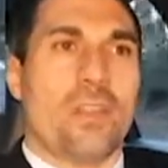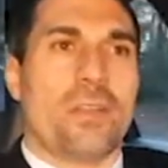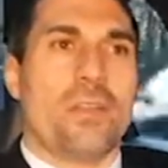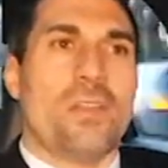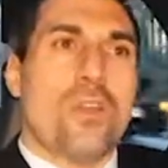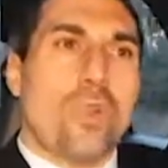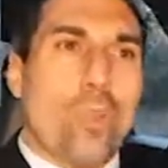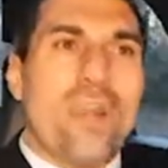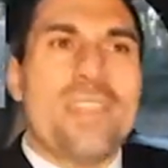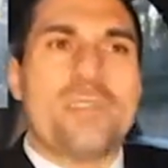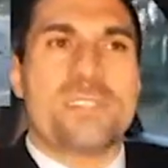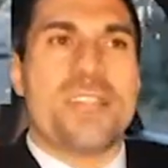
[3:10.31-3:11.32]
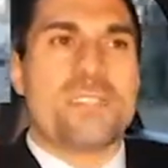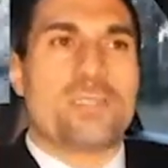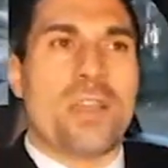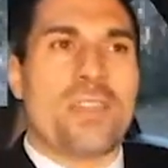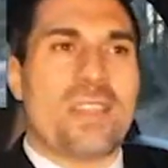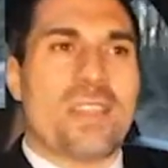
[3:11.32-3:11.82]
When they're test
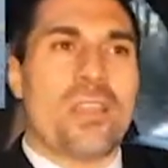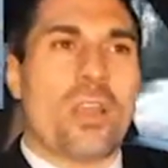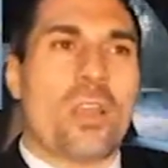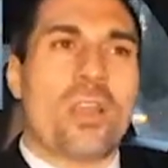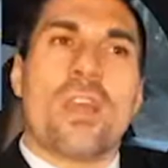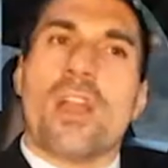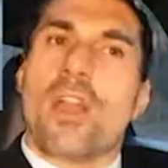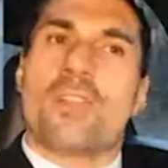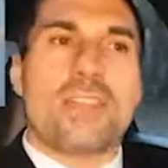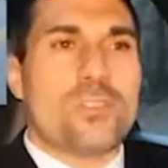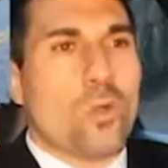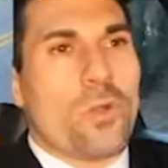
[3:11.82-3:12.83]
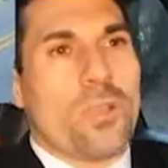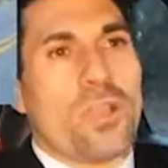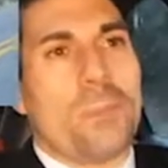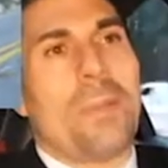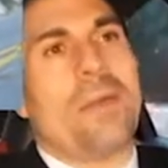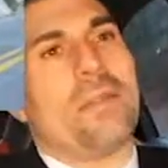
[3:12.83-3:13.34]
driving that car, are they talking
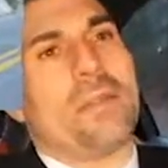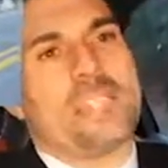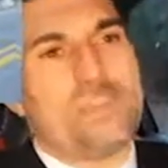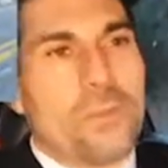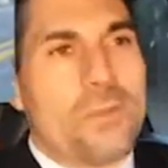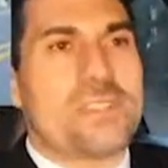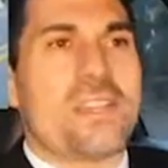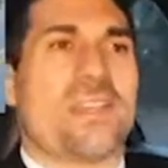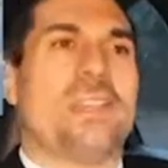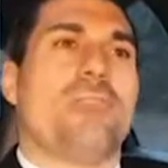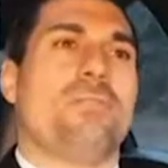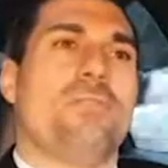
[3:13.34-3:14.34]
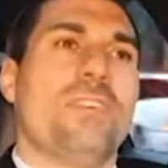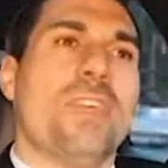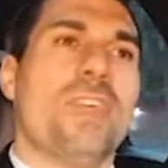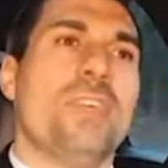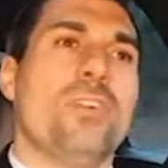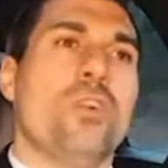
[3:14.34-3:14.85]
about experiencing a lot of
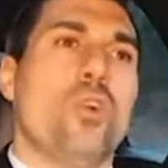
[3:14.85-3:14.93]
fade,